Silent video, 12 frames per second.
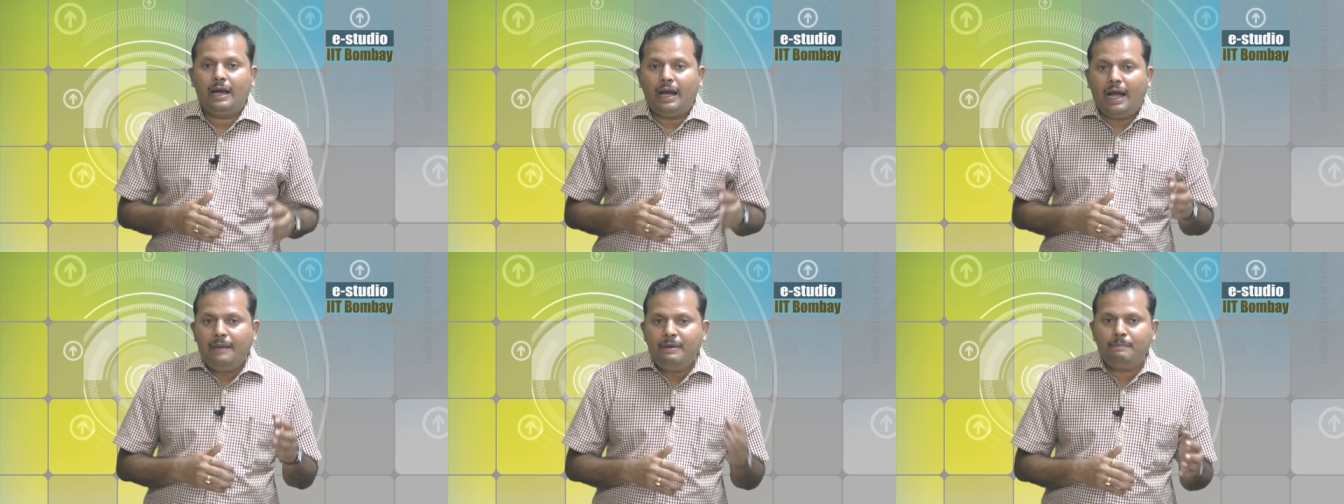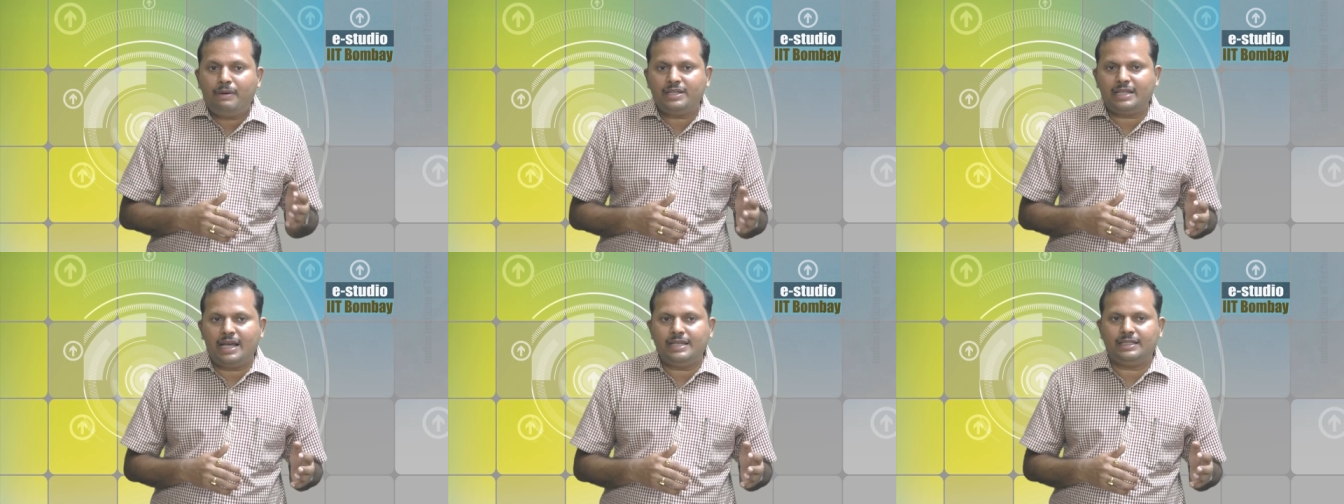I am
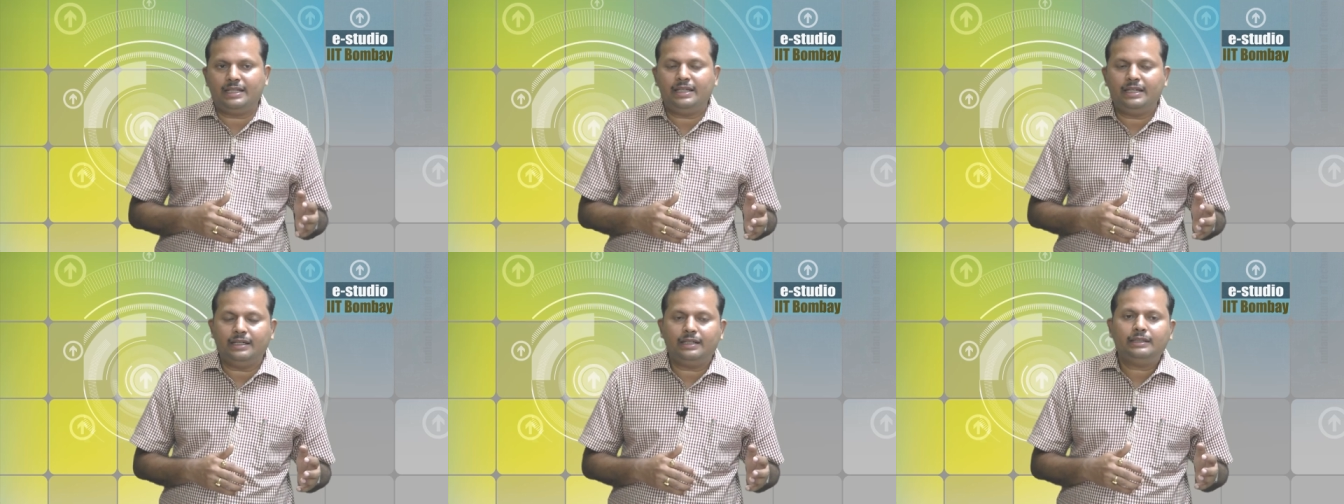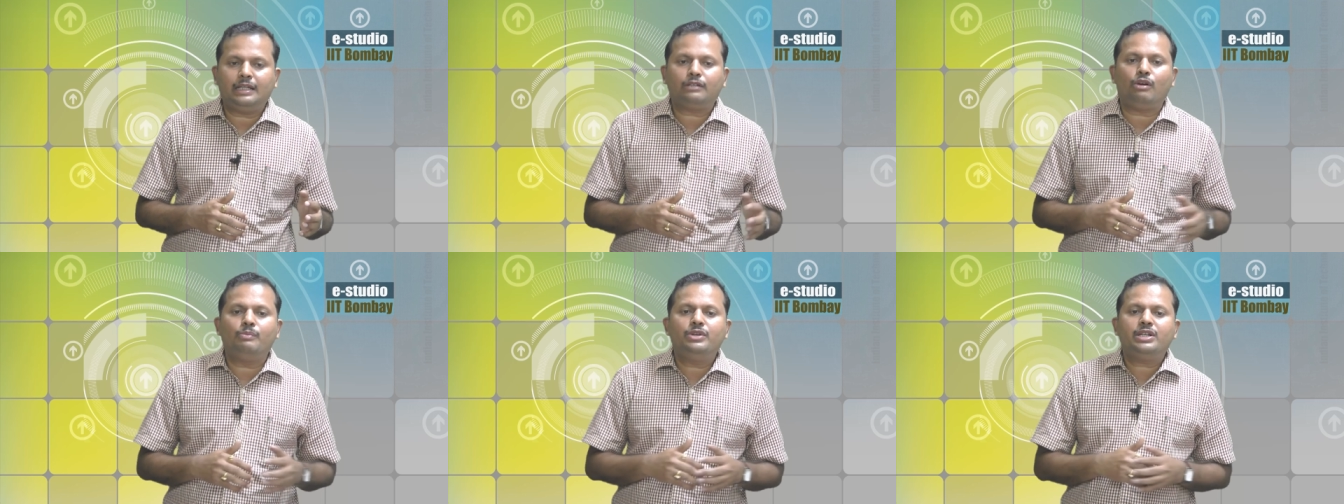emphasizing here that
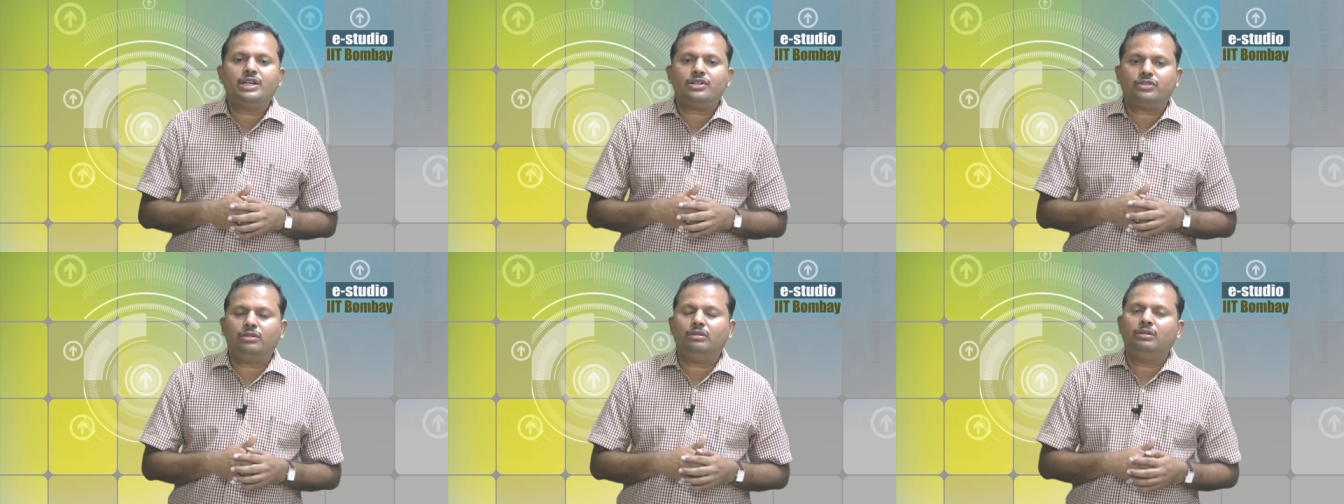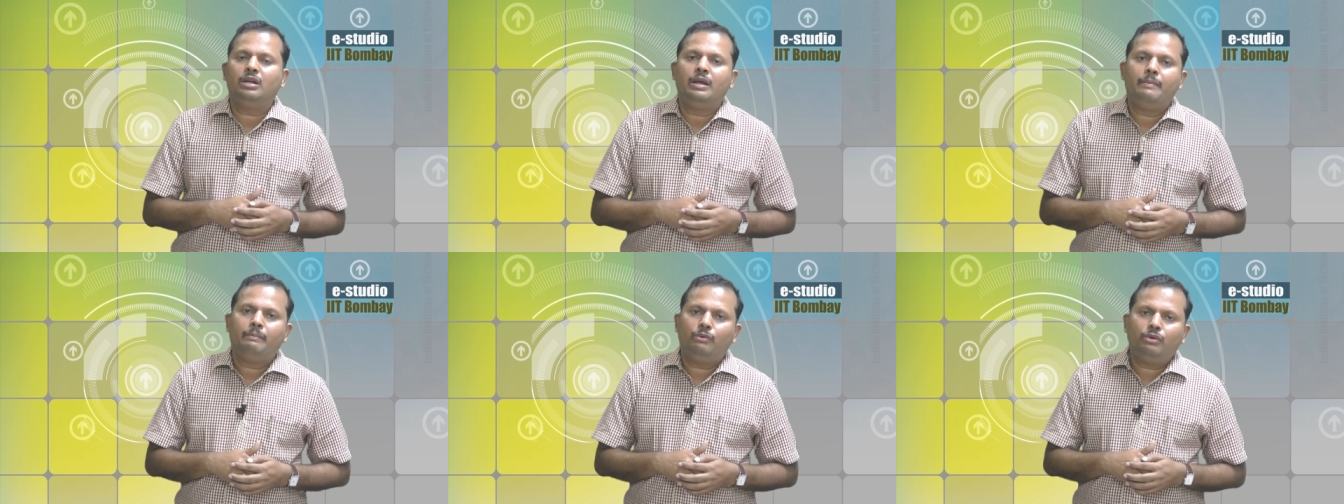communication
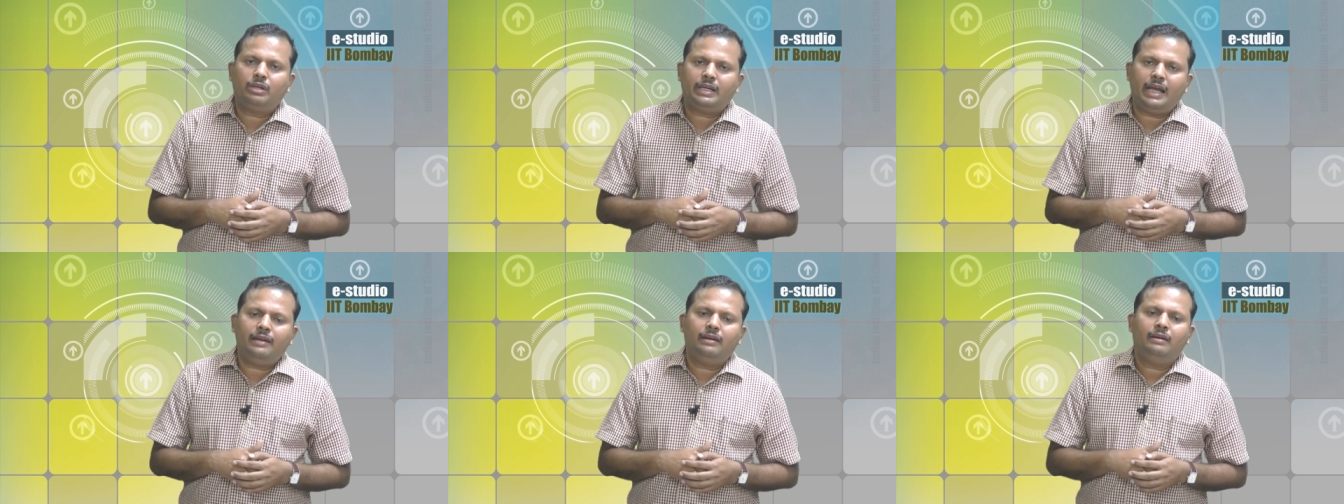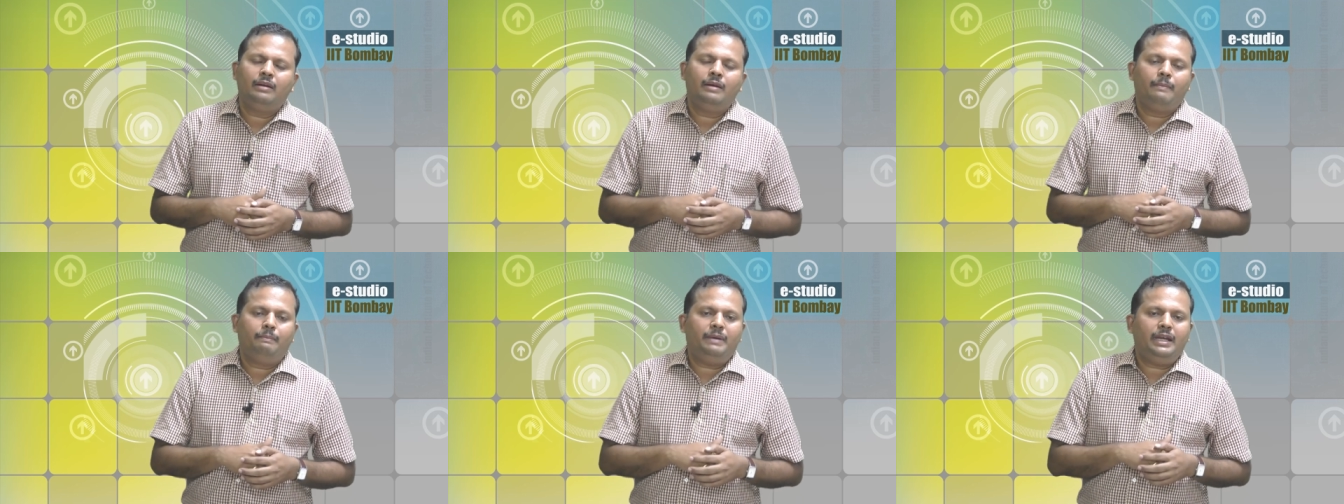would, can
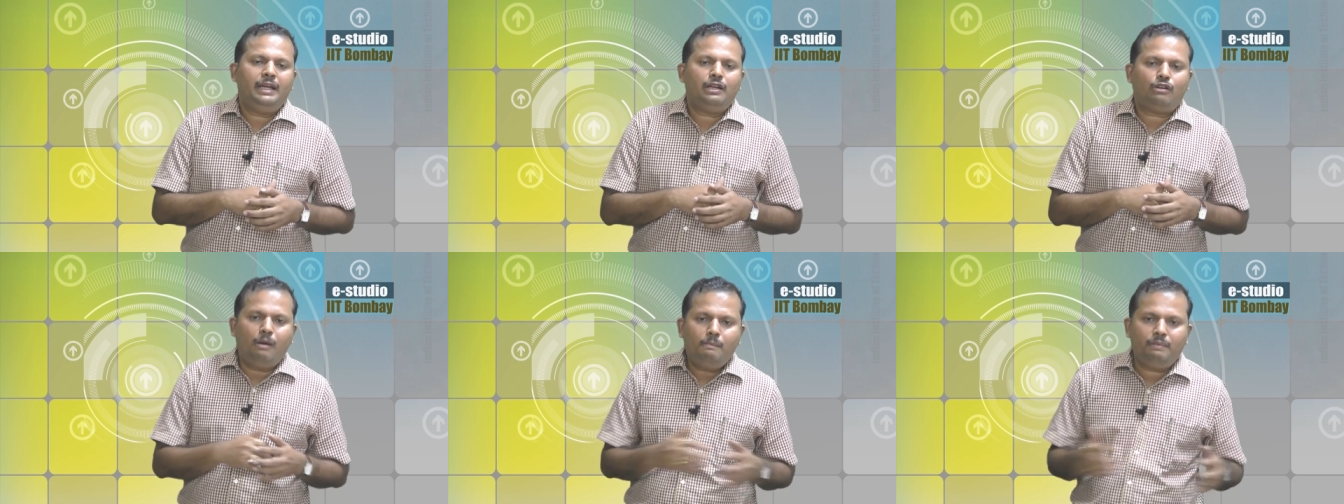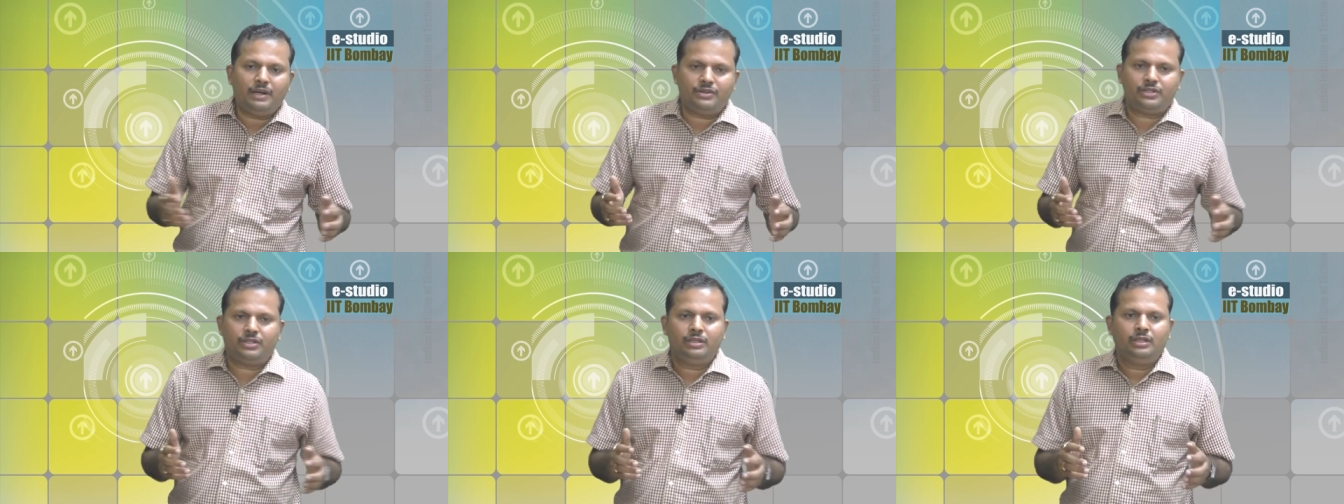be
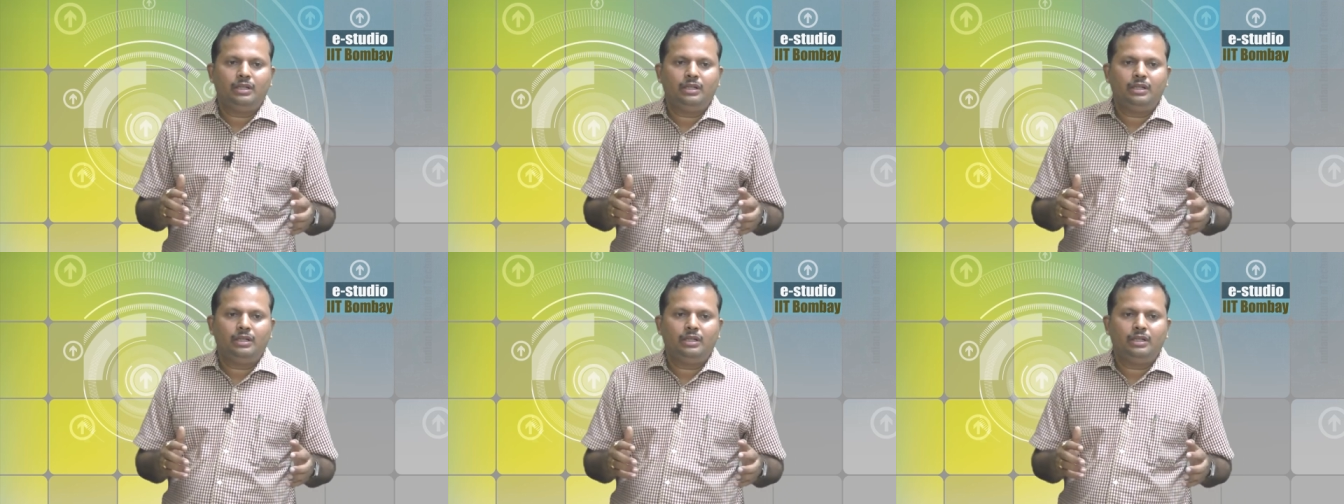incomplete.